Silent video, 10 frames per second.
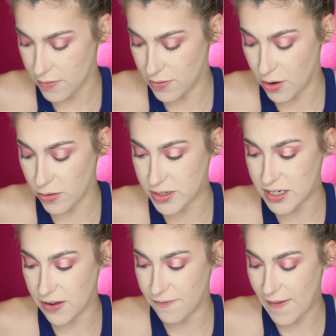No,
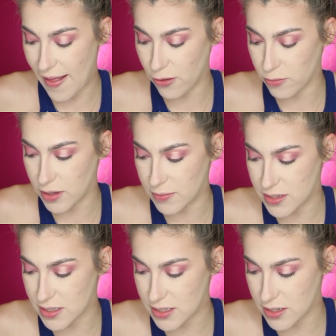she didn't follow me,
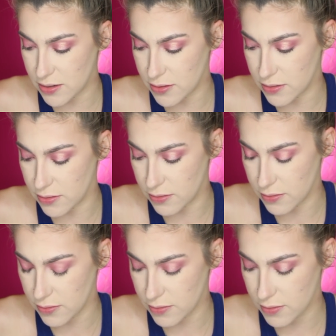but
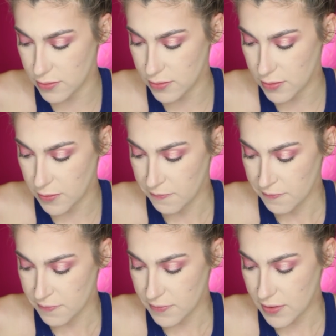still.
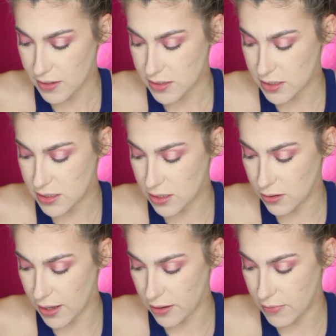She's
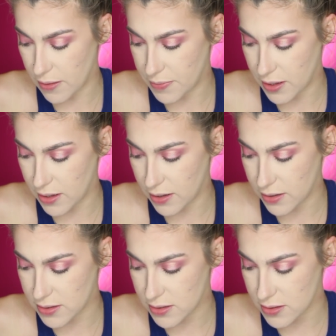still liking my
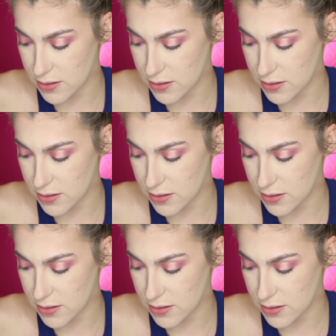pics.